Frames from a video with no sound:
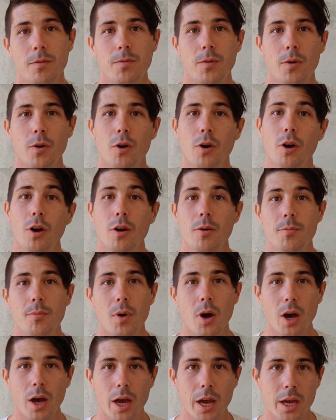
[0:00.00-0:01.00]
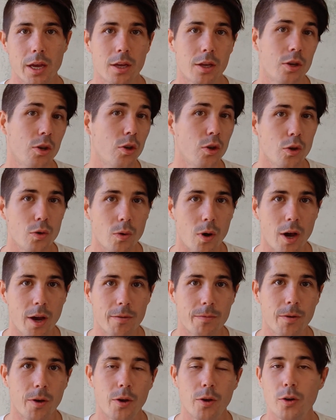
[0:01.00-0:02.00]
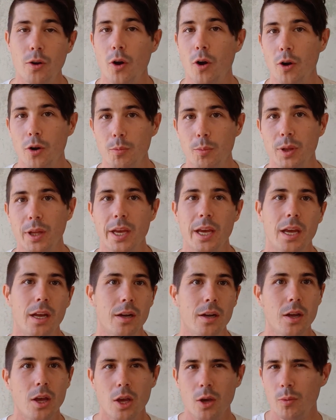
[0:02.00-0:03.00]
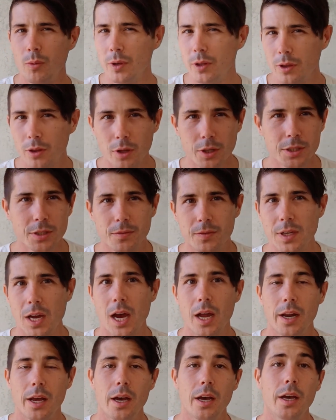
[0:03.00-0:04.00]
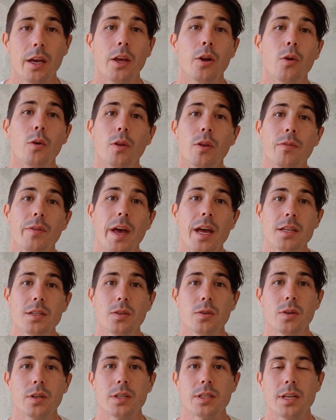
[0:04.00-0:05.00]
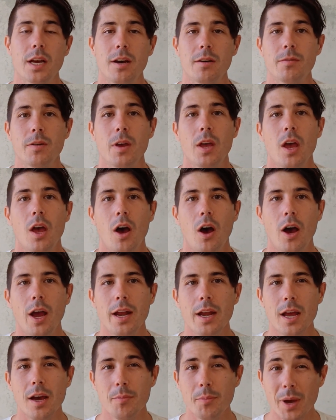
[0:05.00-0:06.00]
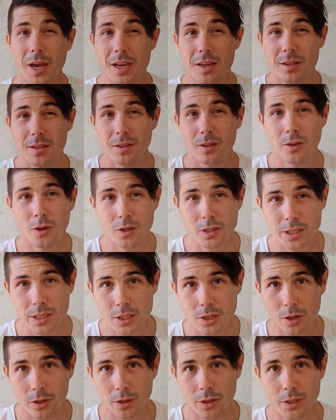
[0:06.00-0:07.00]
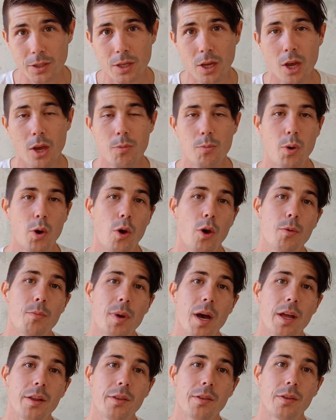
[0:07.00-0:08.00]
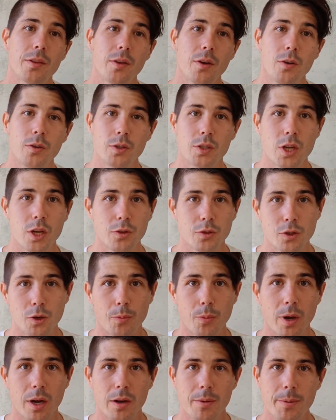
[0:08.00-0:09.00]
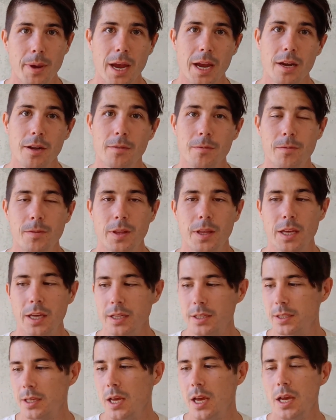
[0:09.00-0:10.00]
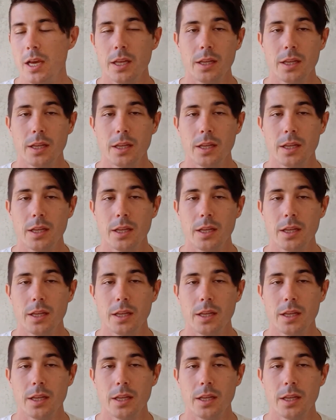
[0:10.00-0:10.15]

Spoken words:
for my new iPhone on a plan with lots of data and all of that sort of stuff. I now pay $30 per month on Telstra prepaid for this.